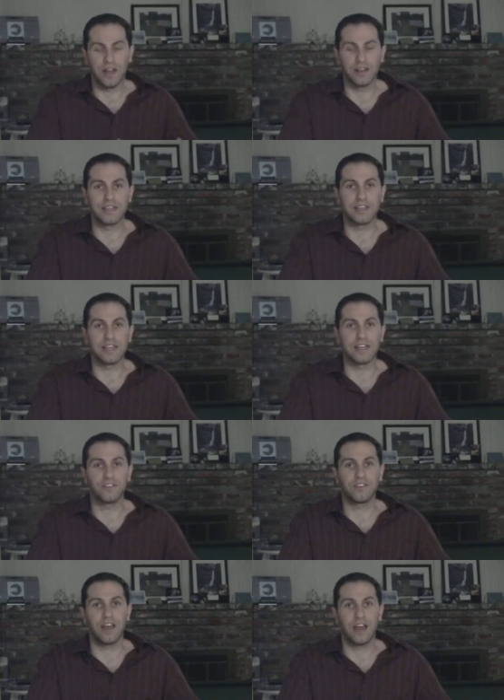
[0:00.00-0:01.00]

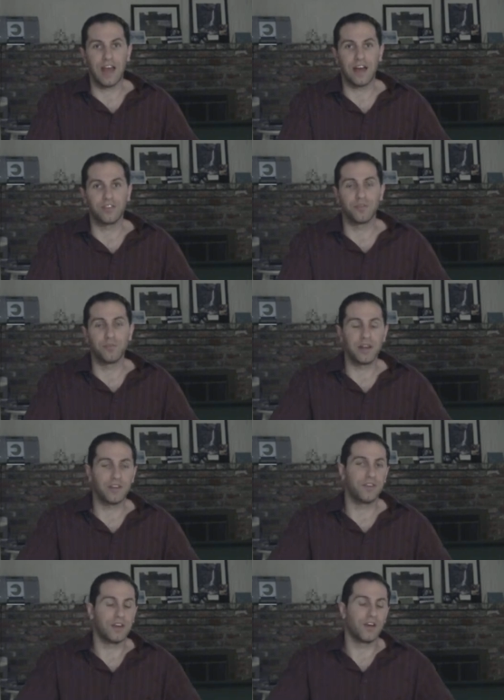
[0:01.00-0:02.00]
LEDs have the
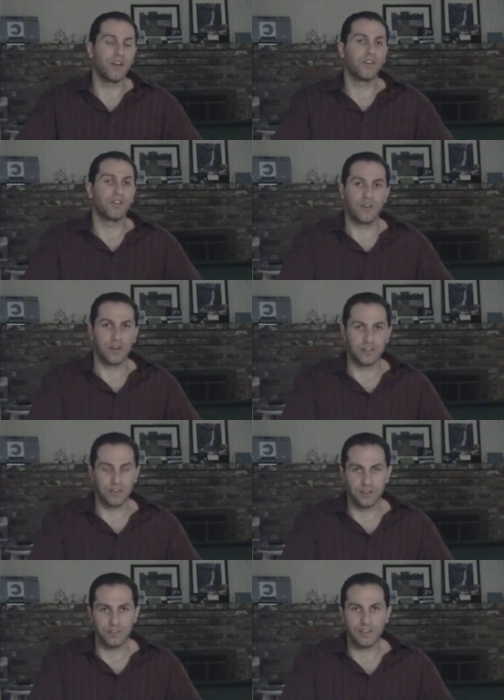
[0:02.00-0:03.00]
benefit in all those areas
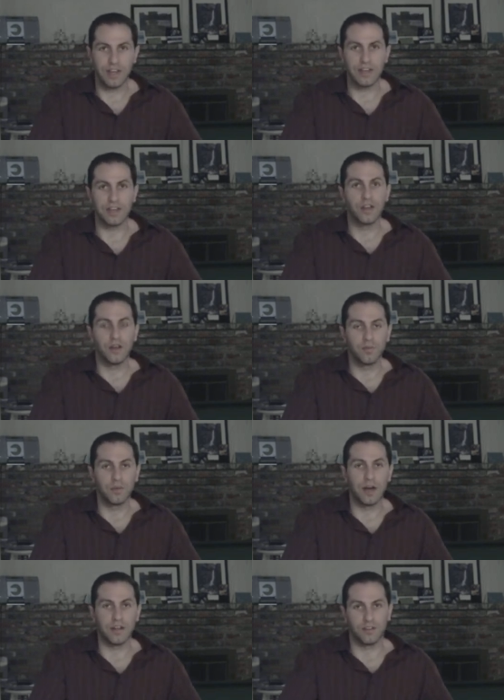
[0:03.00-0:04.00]
I just stated,
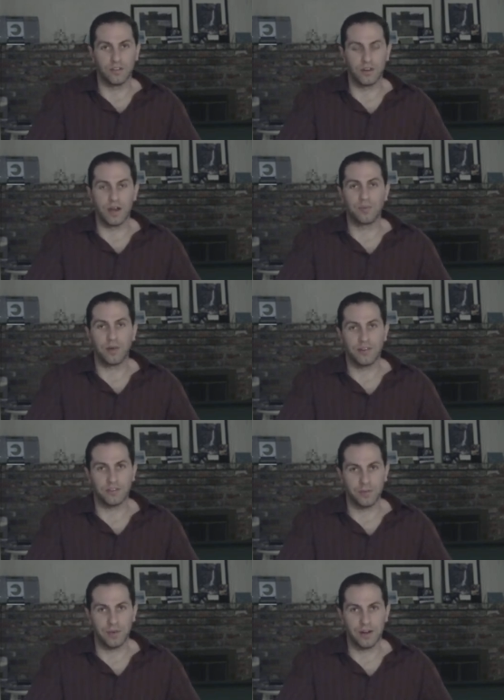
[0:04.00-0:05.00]
but they're not
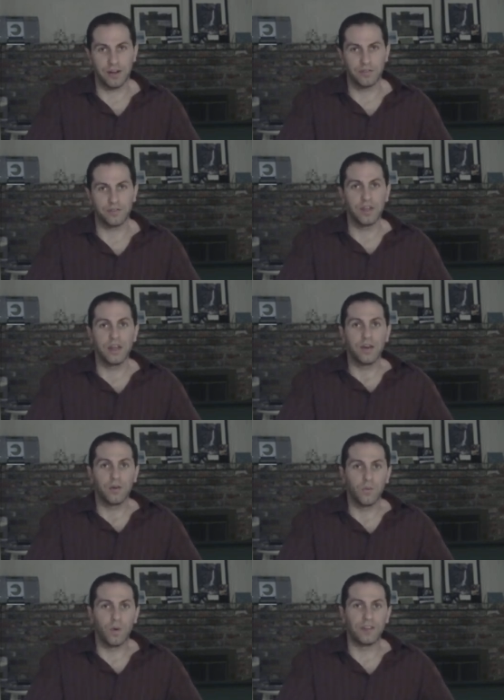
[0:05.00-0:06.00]
price competitive.
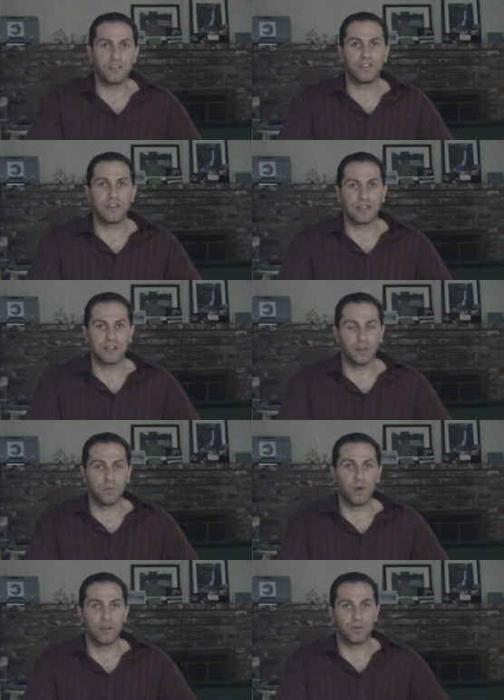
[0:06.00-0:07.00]
Once they get to the
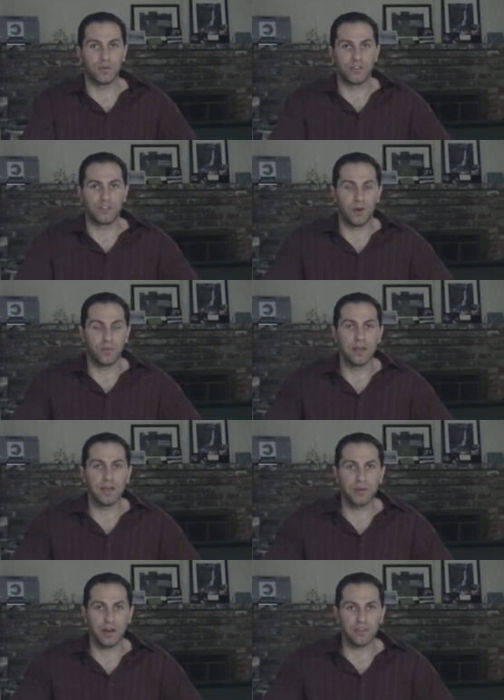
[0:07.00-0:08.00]
point where they start
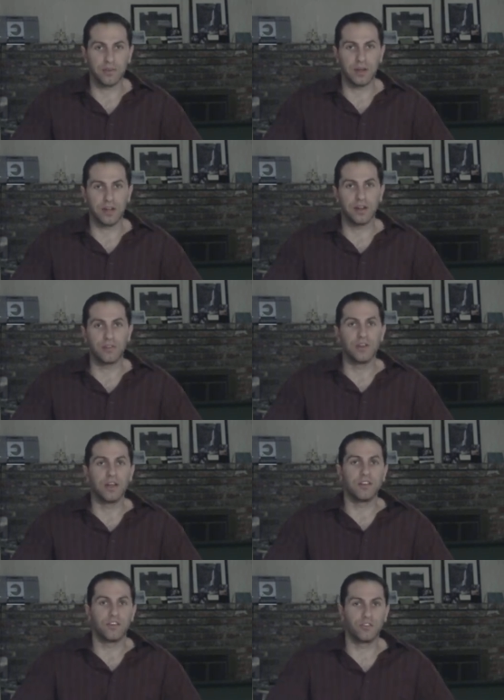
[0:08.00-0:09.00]
being price competitive,
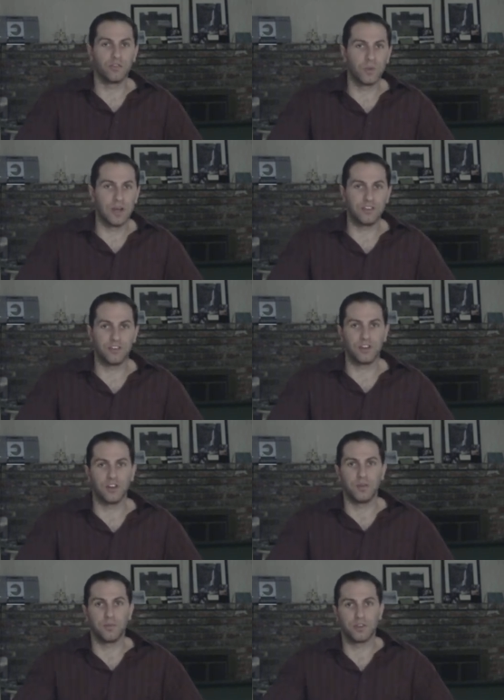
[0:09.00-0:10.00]
the
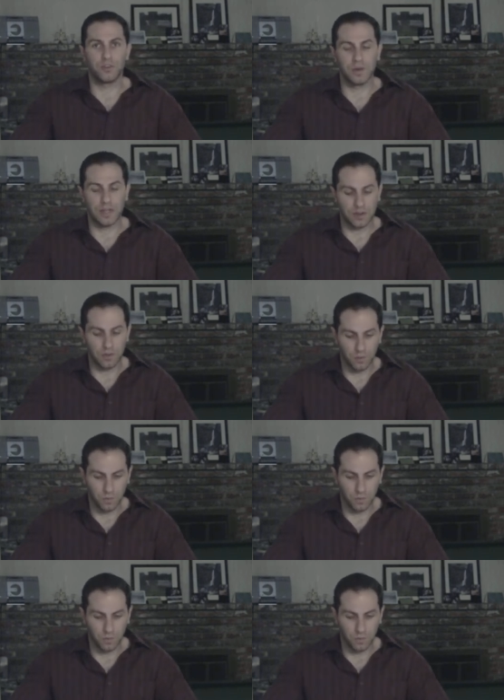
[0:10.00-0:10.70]
switch between